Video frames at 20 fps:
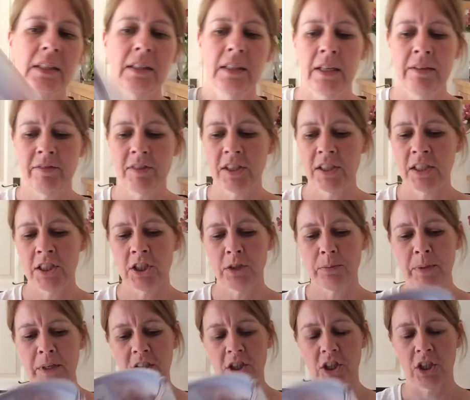I haven't stitched
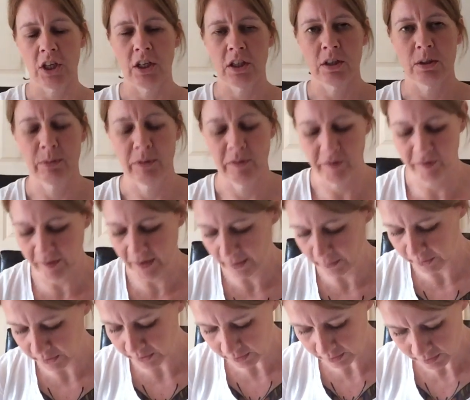many charts with
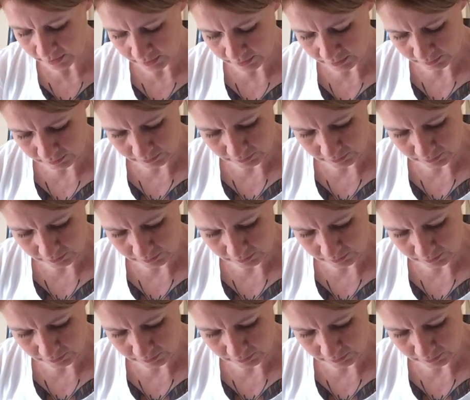flowers, so